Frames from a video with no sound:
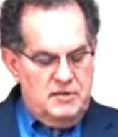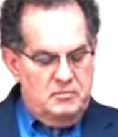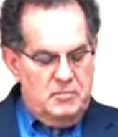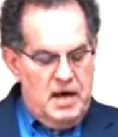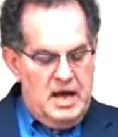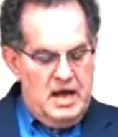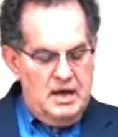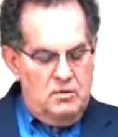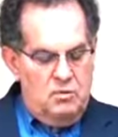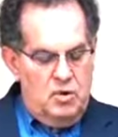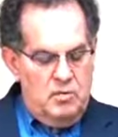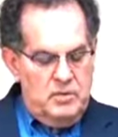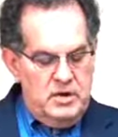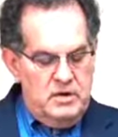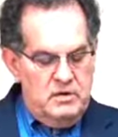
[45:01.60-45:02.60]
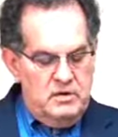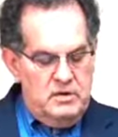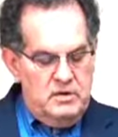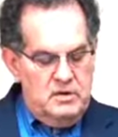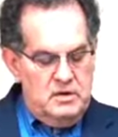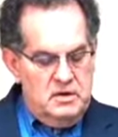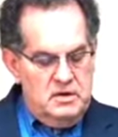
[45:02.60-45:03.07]
of the bond woman
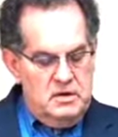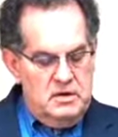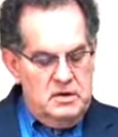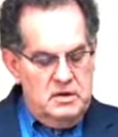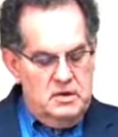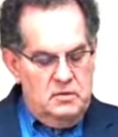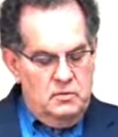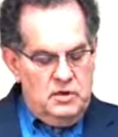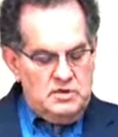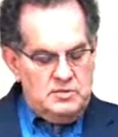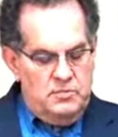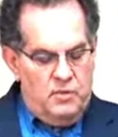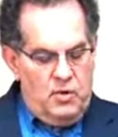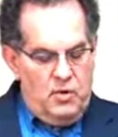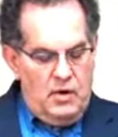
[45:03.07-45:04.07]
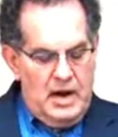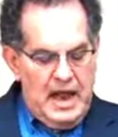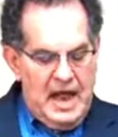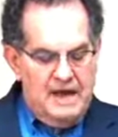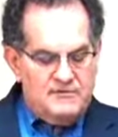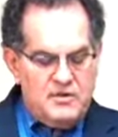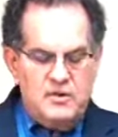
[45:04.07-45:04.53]
was
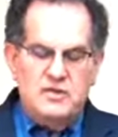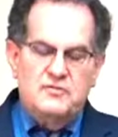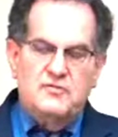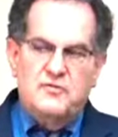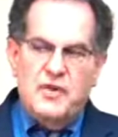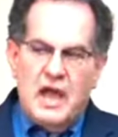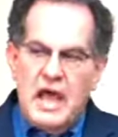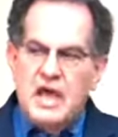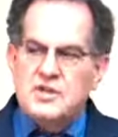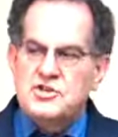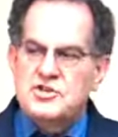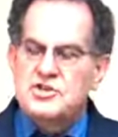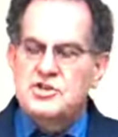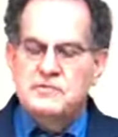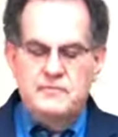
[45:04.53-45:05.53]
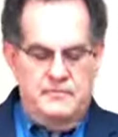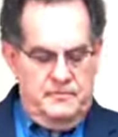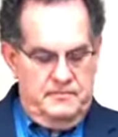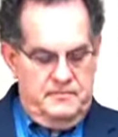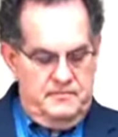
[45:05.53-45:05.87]
born after the flesh,